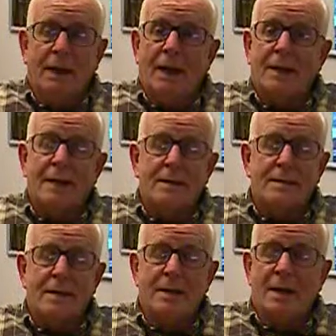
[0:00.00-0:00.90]
I
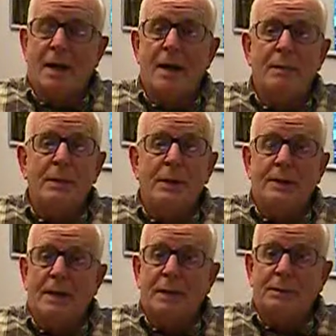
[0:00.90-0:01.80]
can't tell you how
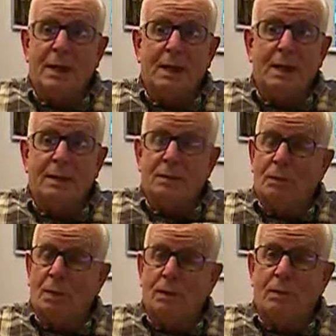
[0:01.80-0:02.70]
many times I'd like
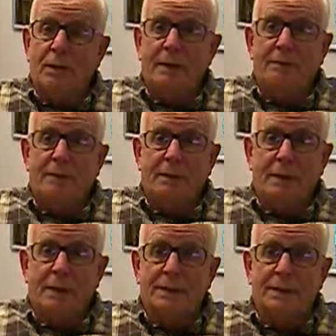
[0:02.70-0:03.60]
to walk away
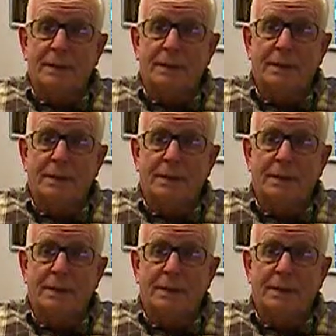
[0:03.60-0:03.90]
from this